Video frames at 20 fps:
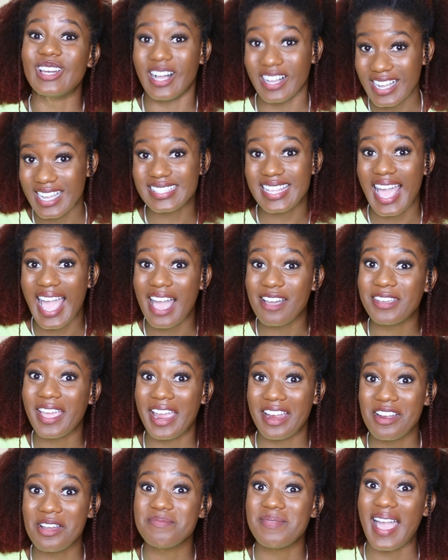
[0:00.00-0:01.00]
long as I have
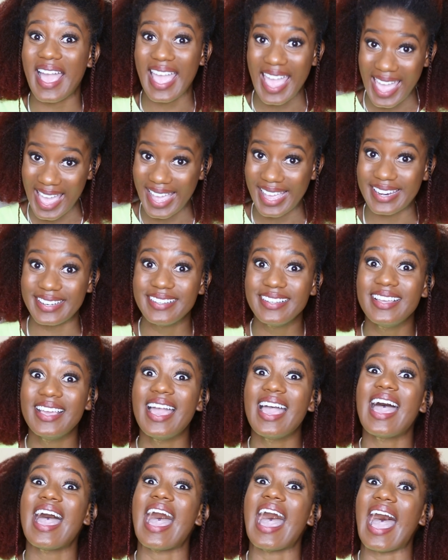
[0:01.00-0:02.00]
hair on my head,
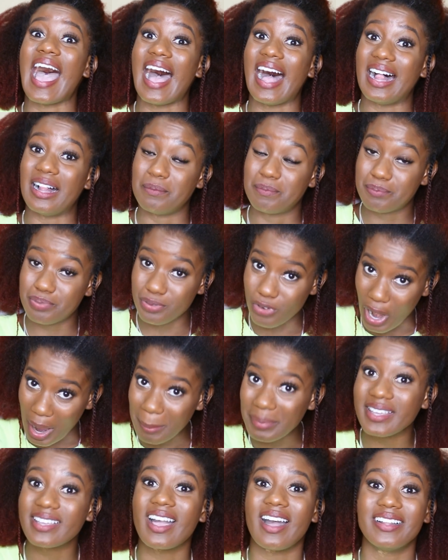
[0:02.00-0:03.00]
I'll
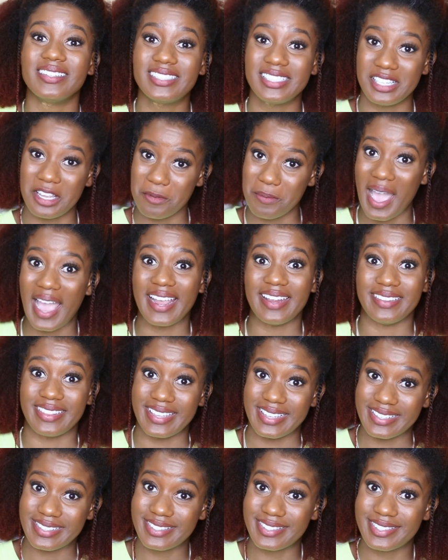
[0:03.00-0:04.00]
probably continue buying
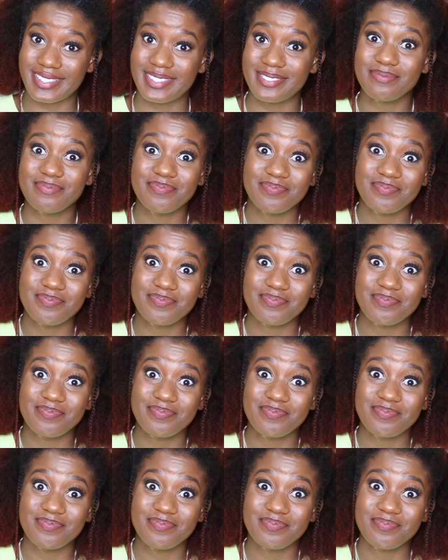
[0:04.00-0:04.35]
this.